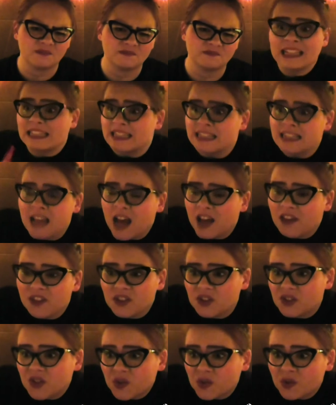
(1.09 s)
It's not the
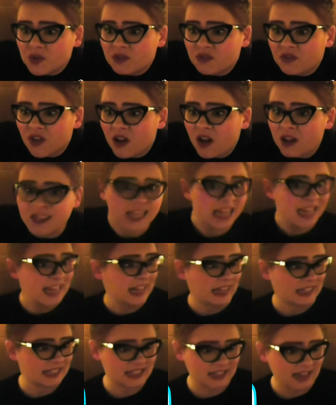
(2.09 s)
Jews' fault,
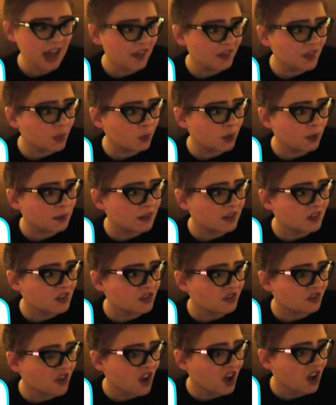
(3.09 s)
it's not the women's
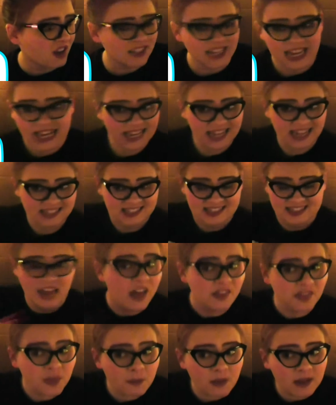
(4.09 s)
fault, it's
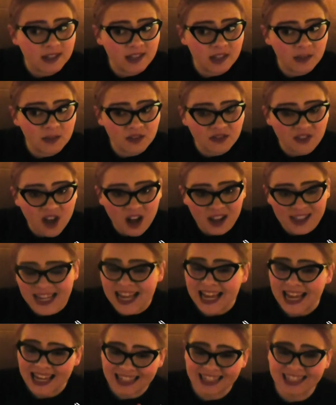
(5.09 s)
not the Muslims' fault,
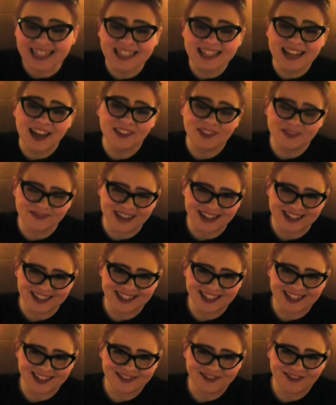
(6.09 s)
and it's not the
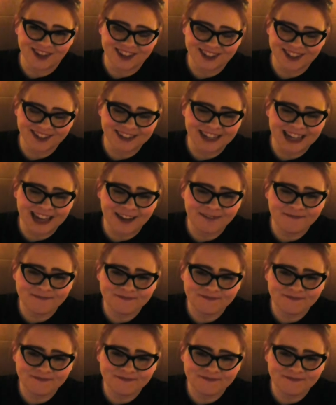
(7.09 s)
Mexicans' fault, okay?